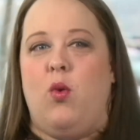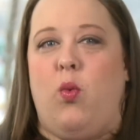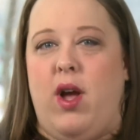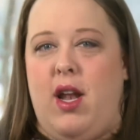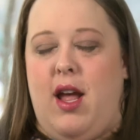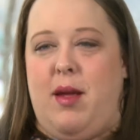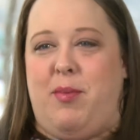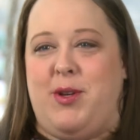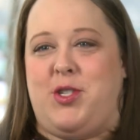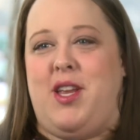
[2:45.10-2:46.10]
What I
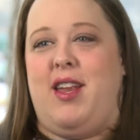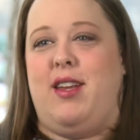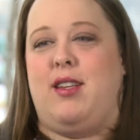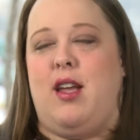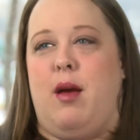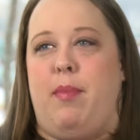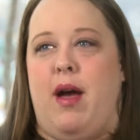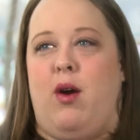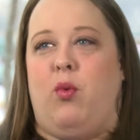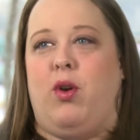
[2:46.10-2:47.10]
appreciate
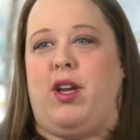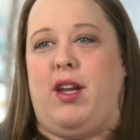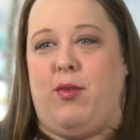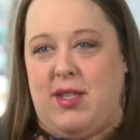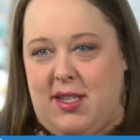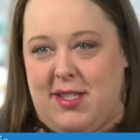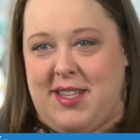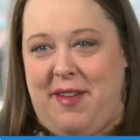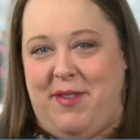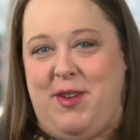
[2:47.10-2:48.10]
about working in residence
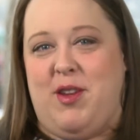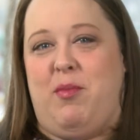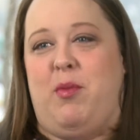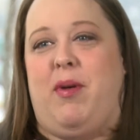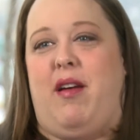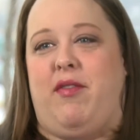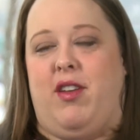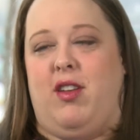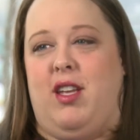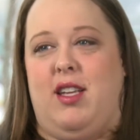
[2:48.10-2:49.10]
life at
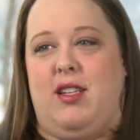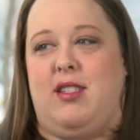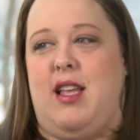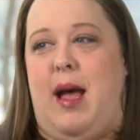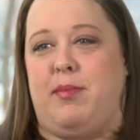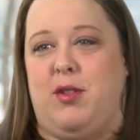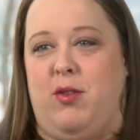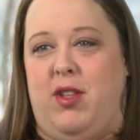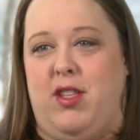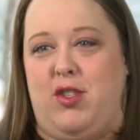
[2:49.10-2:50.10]
UW-Platteville is
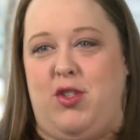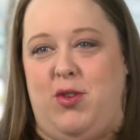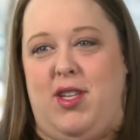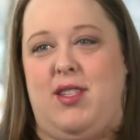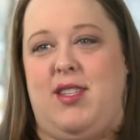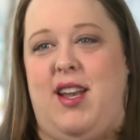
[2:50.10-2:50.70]
absolutely the students,